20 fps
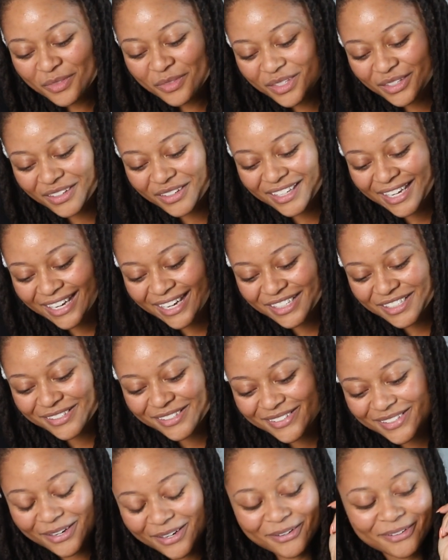You can't
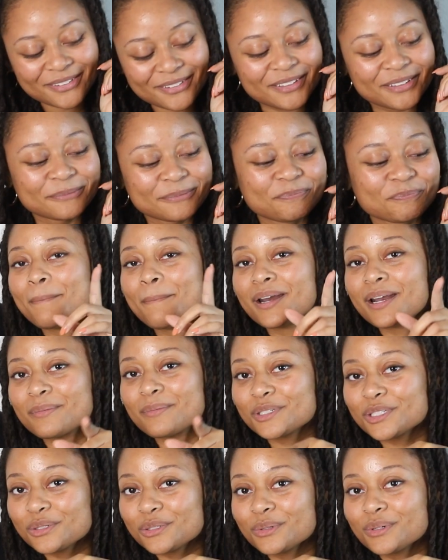juice okra, but
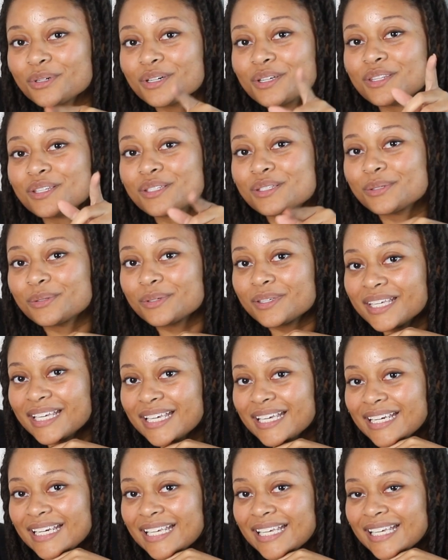I'm sure the
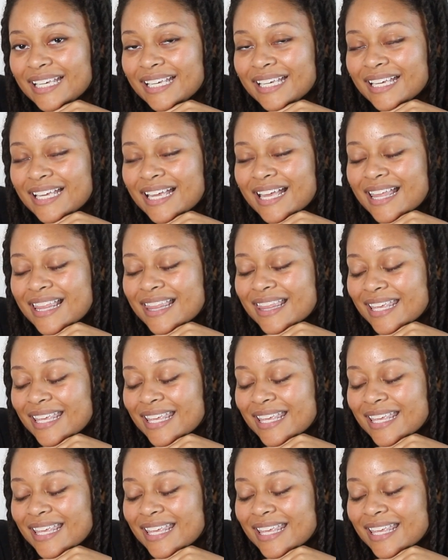zucchini,